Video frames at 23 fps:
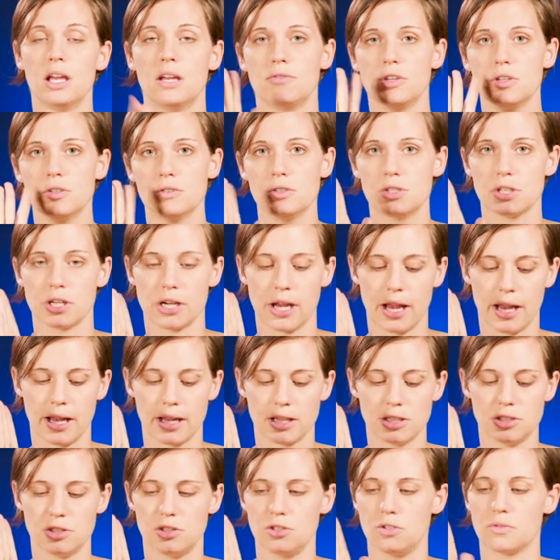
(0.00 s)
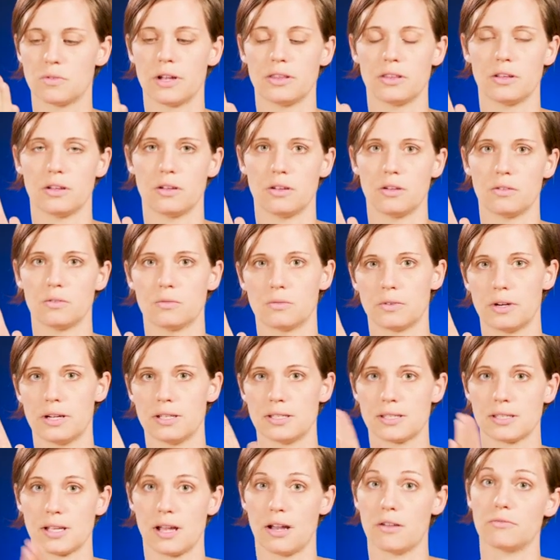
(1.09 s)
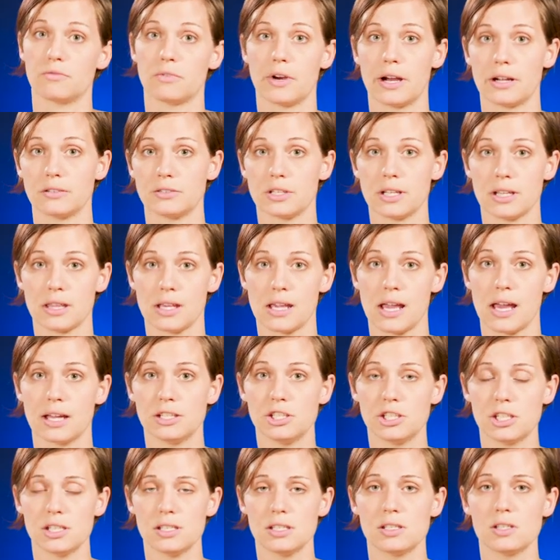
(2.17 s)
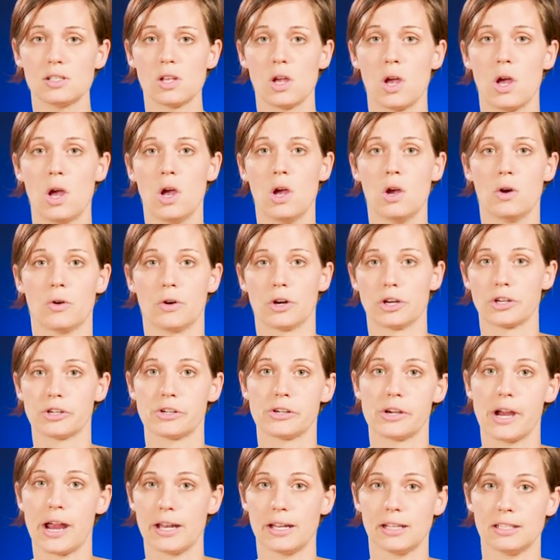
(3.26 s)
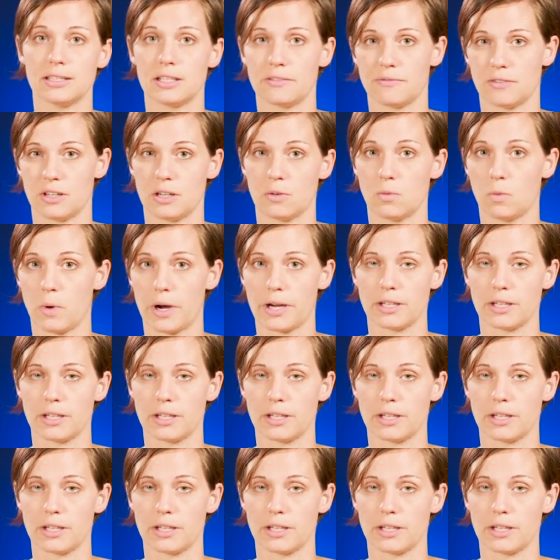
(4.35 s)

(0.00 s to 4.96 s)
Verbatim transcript: If you use your hand, you run the risk of rounding the edges or creating different